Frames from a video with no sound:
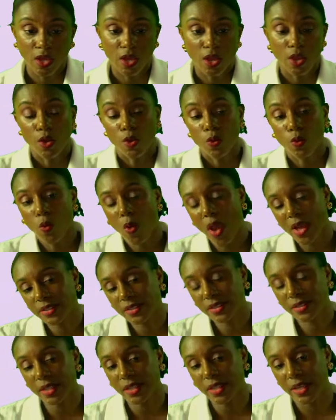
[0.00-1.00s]
What's
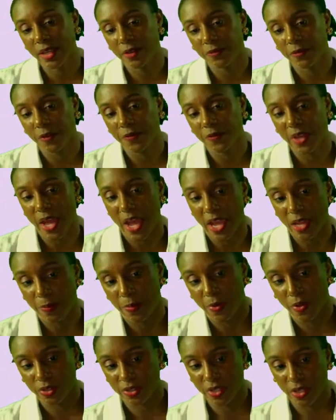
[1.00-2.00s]
the length of the
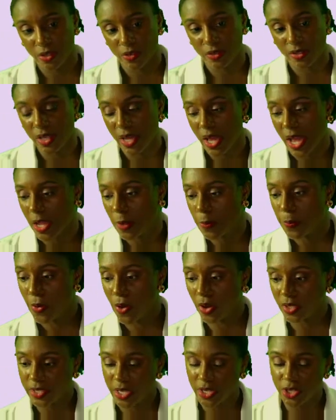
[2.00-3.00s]
hypotenuse? The
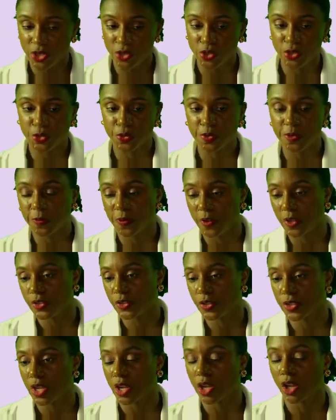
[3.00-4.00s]
hypotenuse refers to
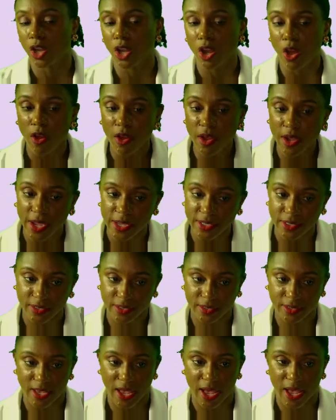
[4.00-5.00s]
the
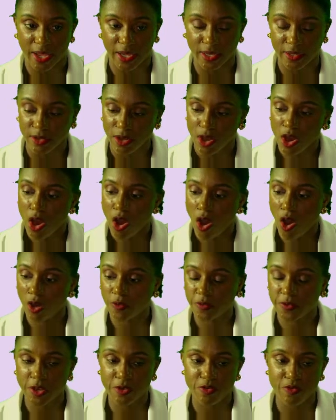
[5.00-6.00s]
longest side
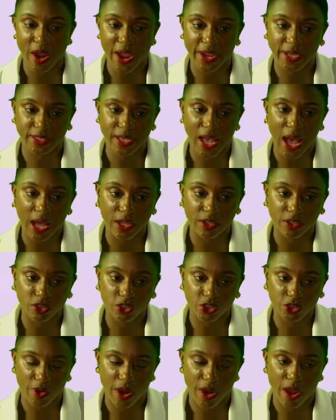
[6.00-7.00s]
of the right angle
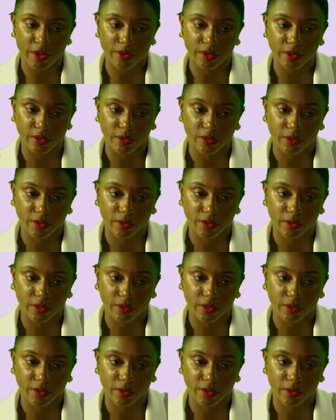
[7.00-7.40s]
triangle.